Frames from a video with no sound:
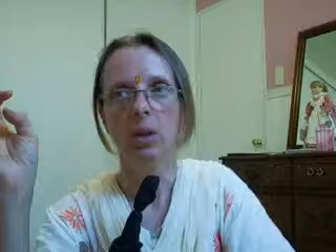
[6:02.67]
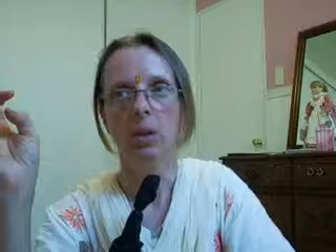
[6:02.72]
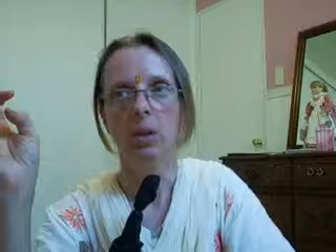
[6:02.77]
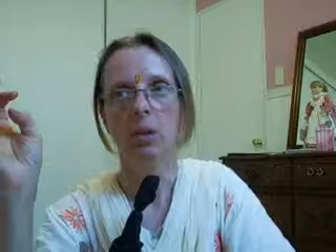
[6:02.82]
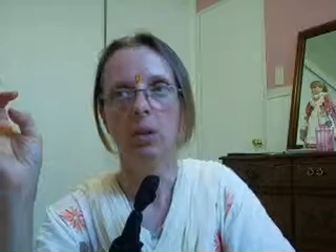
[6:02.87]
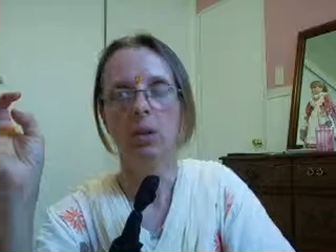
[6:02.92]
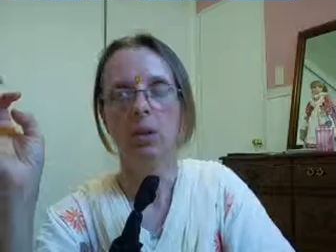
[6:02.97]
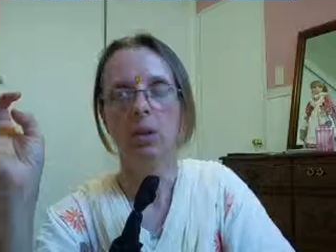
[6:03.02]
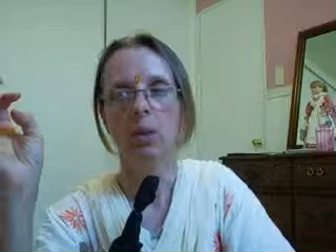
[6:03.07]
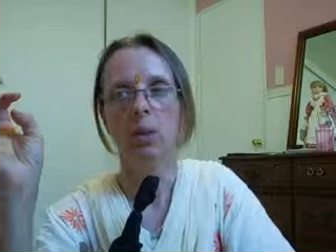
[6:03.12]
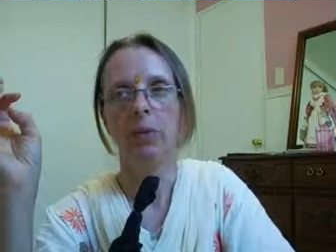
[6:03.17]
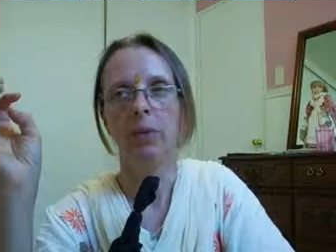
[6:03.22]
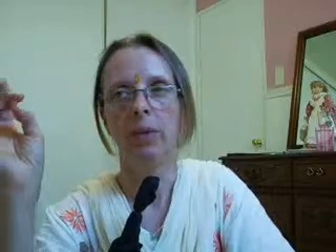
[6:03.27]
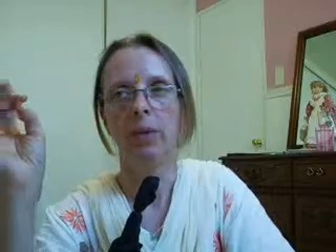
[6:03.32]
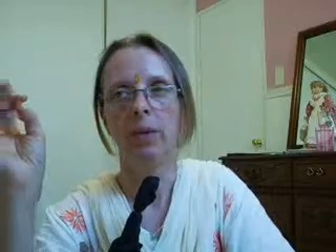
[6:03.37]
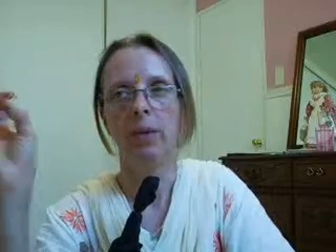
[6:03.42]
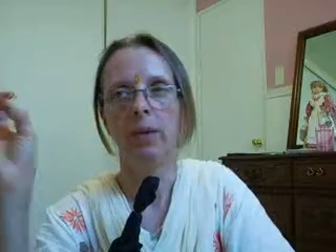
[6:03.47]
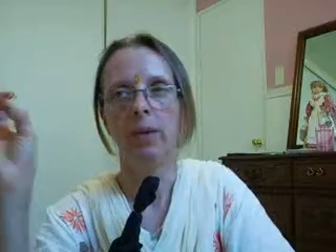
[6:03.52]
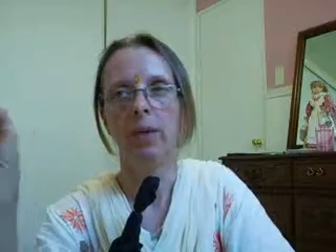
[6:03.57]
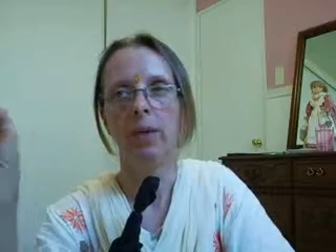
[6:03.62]
So what
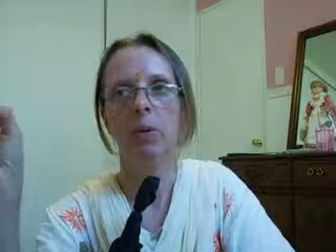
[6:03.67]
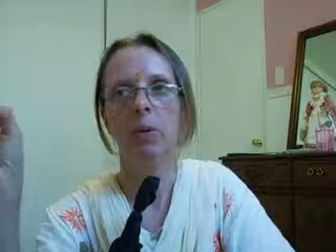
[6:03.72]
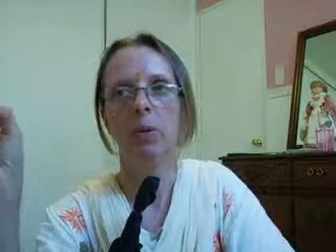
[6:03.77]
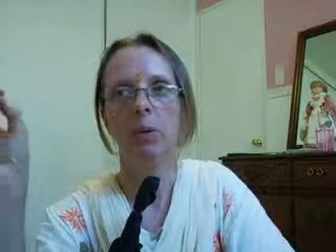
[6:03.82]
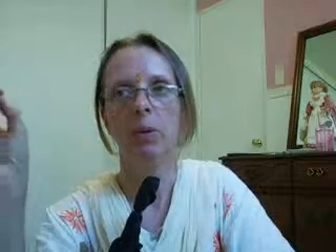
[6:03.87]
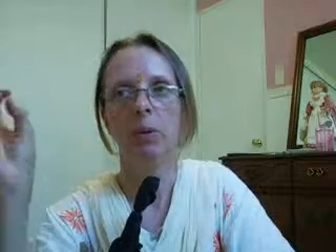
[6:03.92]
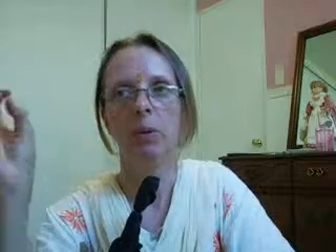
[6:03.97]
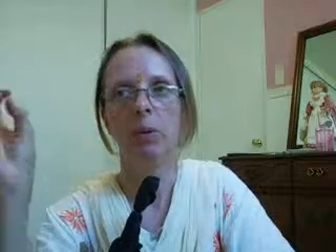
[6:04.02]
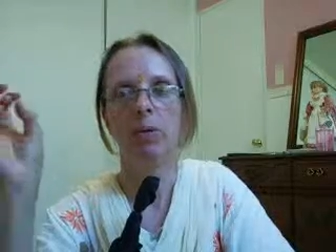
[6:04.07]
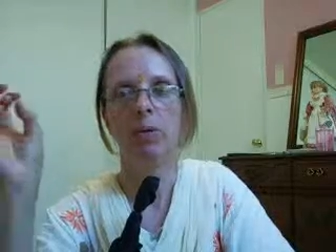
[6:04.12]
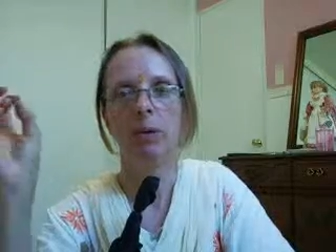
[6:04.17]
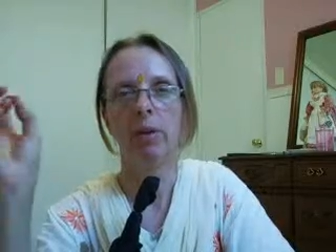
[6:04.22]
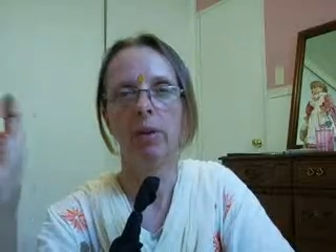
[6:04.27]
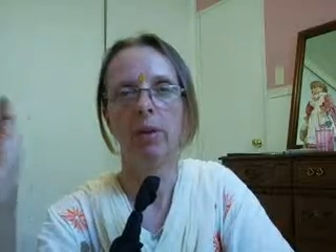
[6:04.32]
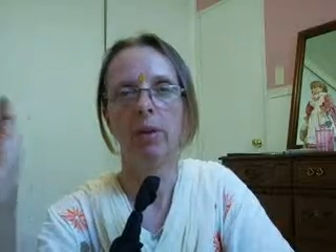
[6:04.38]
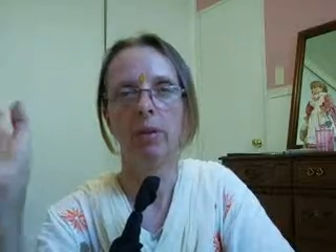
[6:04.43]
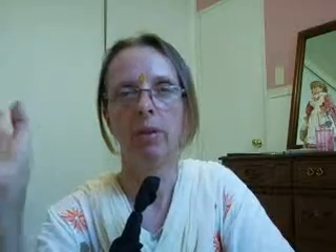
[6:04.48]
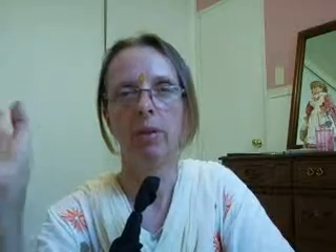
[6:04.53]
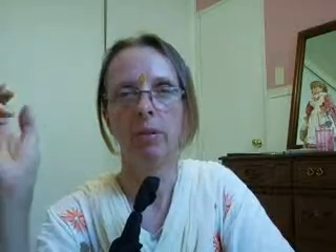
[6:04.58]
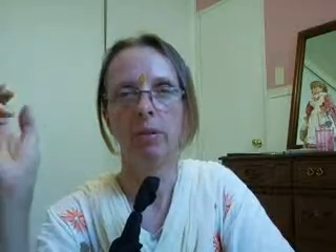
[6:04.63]
they did was they
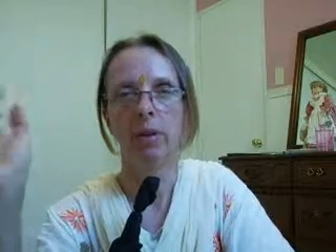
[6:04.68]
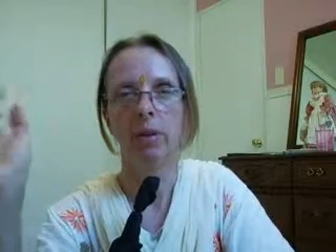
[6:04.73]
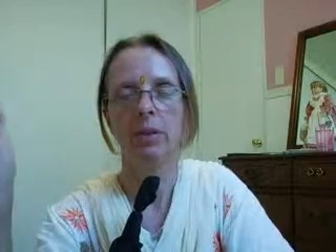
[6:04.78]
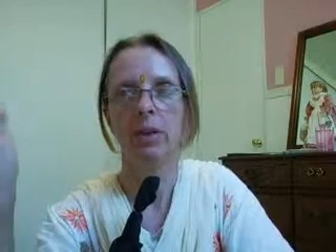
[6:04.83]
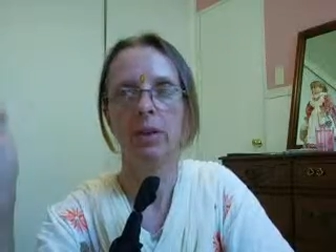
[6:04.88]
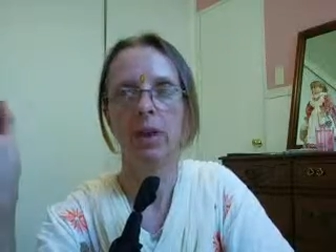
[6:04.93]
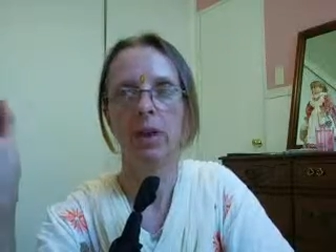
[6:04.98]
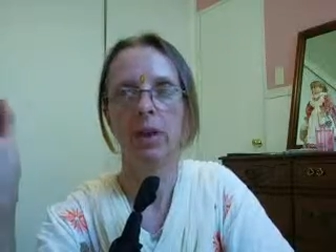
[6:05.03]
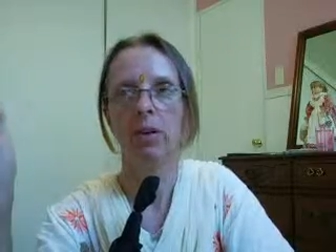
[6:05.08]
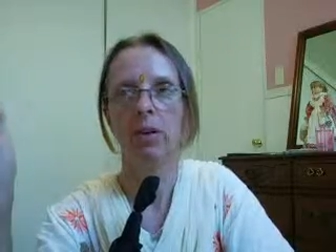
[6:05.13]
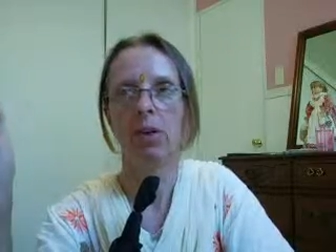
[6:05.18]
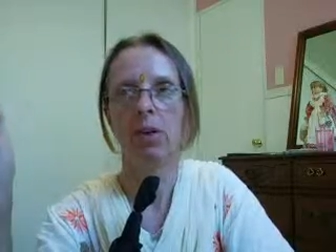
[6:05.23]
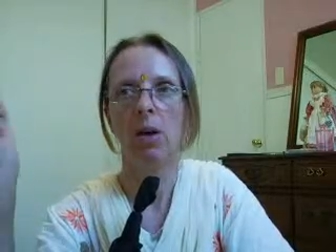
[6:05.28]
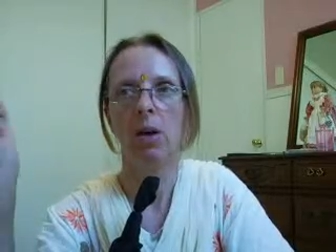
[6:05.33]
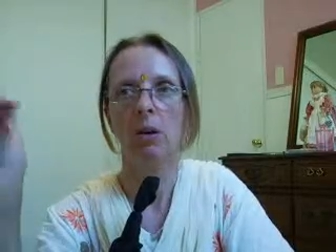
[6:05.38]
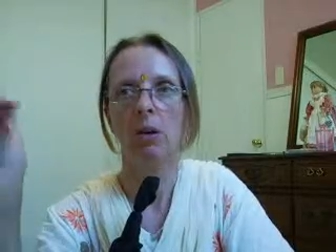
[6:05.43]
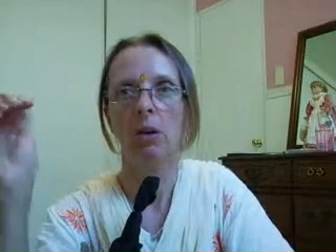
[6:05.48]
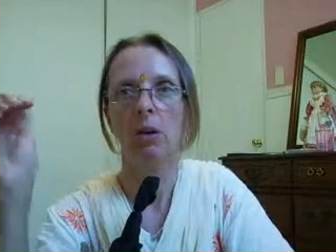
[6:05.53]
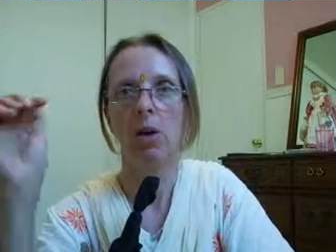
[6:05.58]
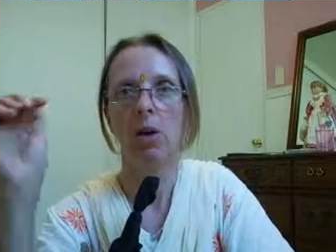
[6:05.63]
developed these legal tender
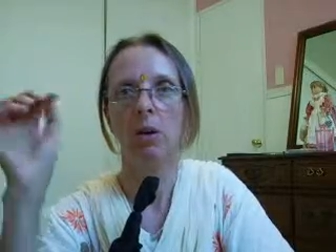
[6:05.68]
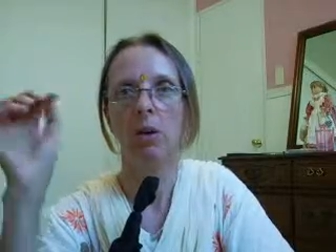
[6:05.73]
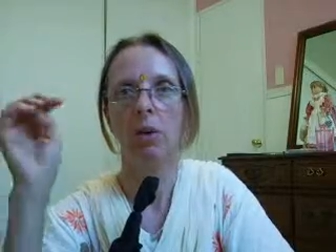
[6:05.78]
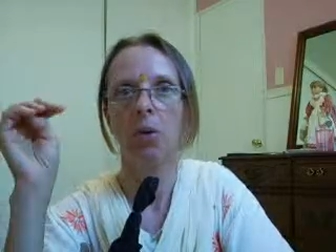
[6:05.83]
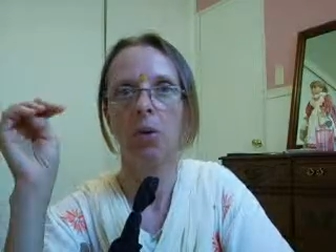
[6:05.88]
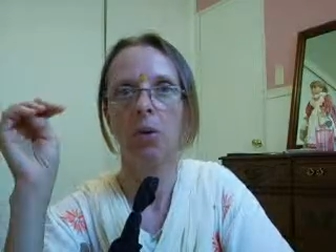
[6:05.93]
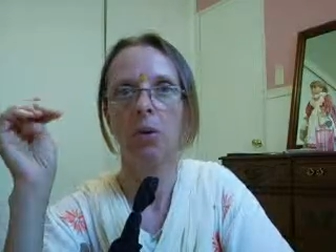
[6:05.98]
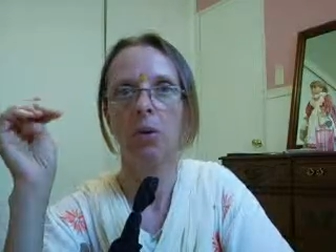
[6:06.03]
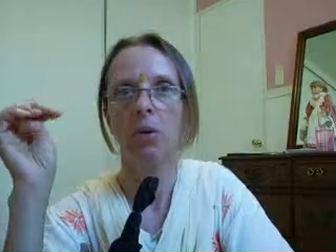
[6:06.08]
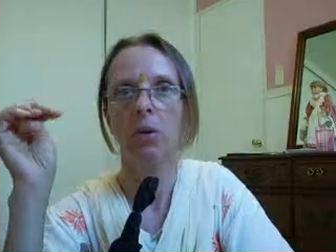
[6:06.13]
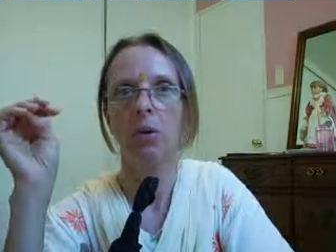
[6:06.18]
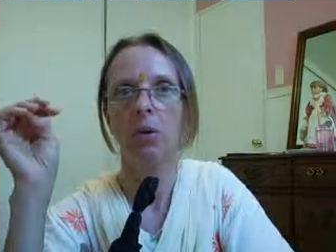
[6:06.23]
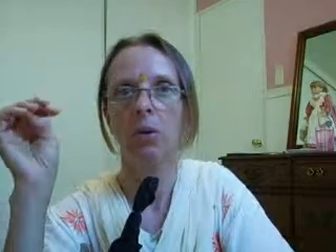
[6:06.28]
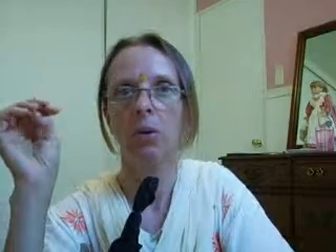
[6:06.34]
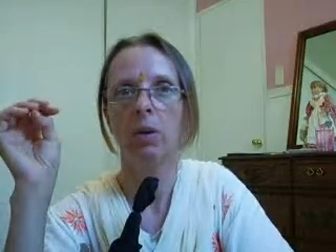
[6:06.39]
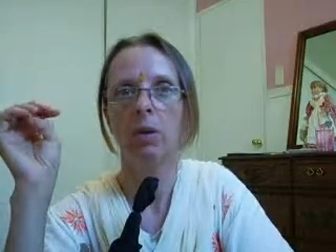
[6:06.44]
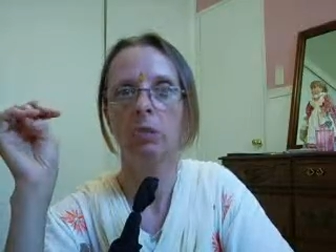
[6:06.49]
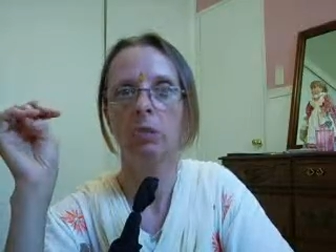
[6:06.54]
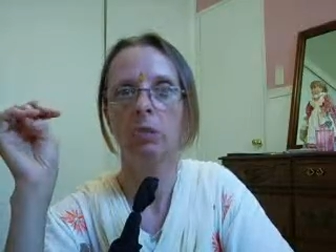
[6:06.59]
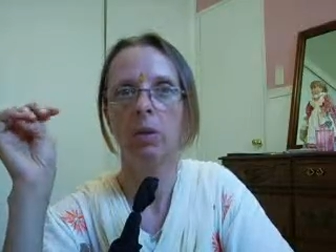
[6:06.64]
laws and also
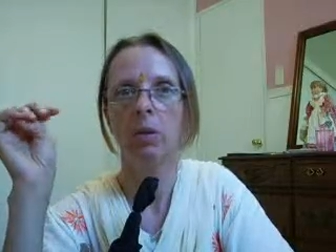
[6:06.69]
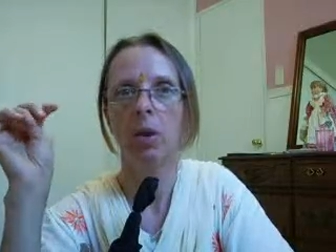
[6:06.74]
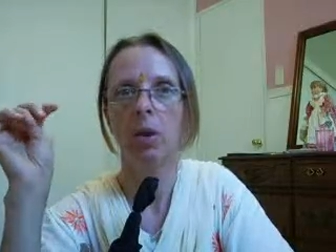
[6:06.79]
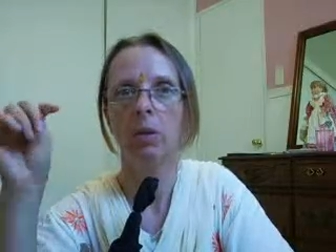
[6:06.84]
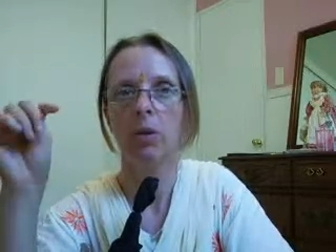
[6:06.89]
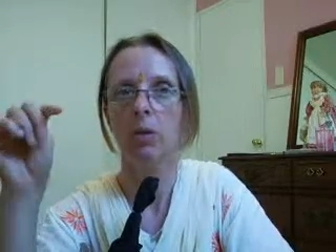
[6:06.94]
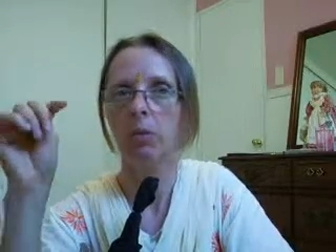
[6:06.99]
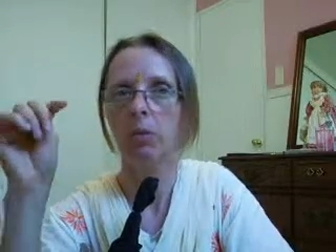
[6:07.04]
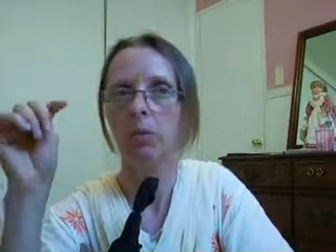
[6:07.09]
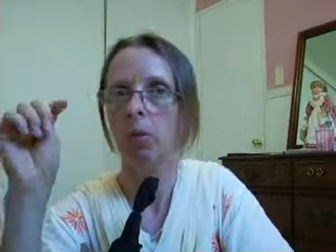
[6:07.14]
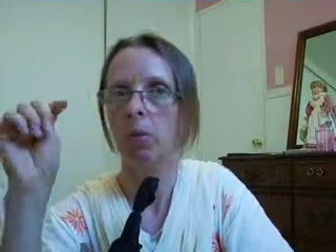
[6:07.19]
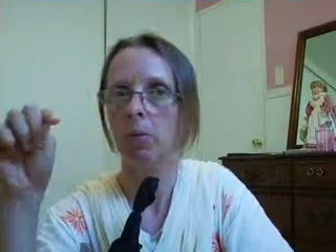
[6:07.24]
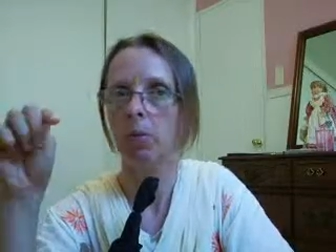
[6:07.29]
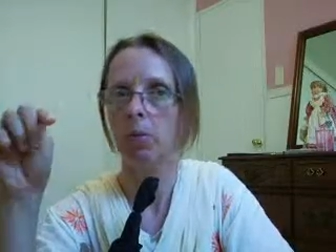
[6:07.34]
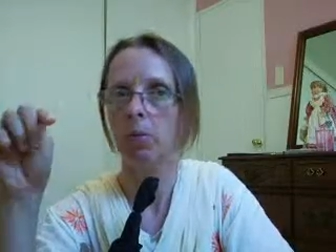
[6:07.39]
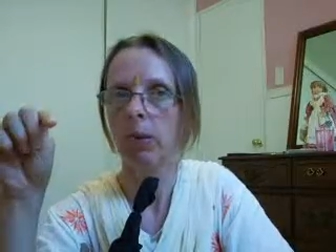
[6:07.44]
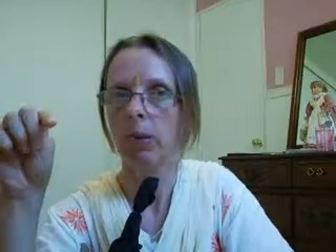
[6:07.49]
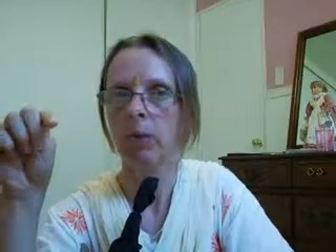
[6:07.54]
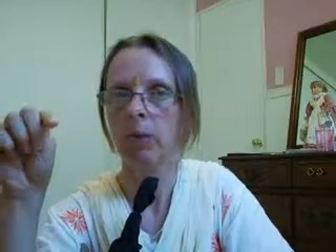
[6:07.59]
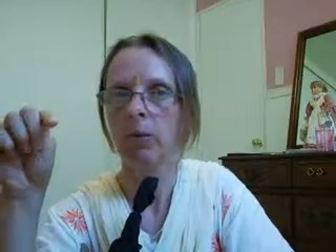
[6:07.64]
the charters of
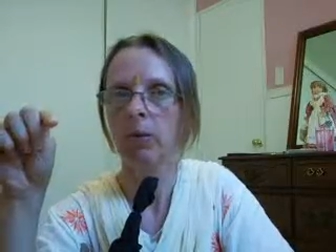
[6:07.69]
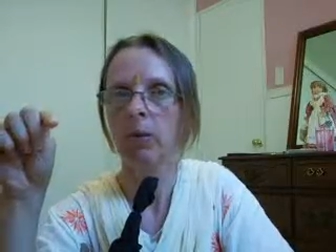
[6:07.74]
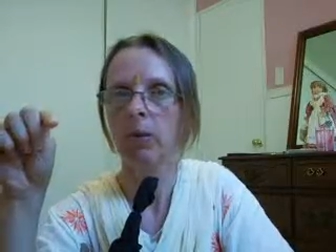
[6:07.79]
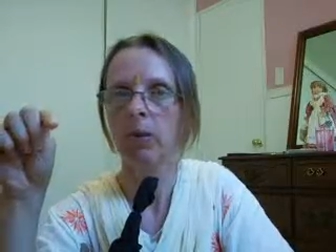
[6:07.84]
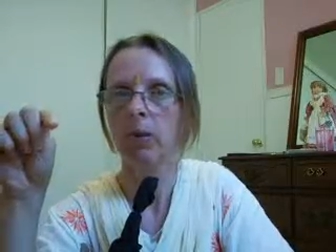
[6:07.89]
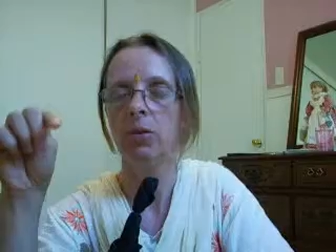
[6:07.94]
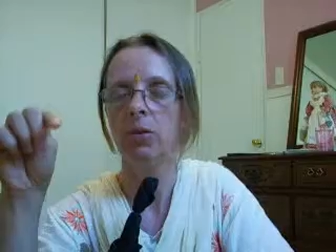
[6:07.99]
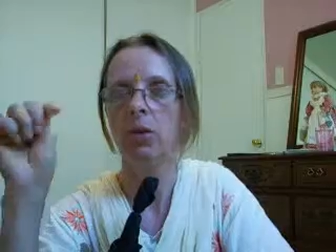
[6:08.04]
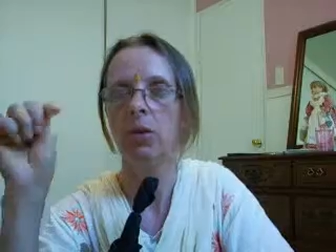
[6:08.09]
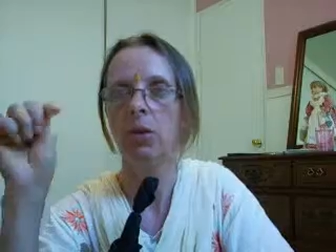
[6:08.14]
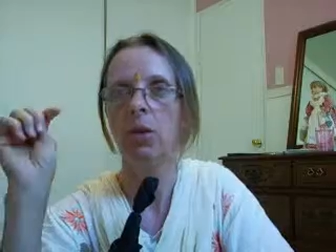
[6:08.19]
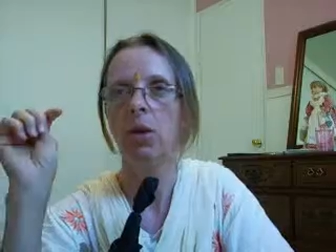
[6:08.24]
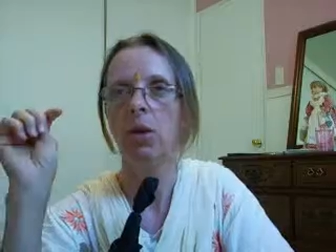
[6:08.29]
corporations